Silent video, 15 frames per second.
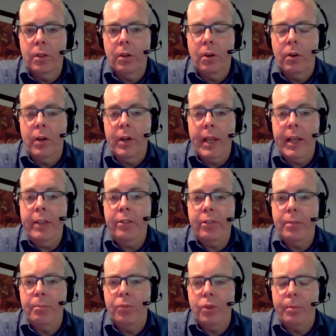or
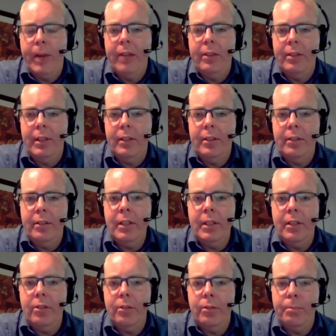asymptomatic
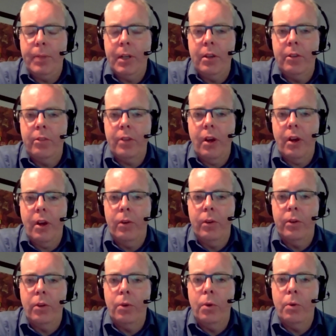disease because
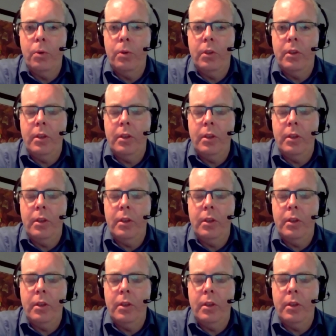although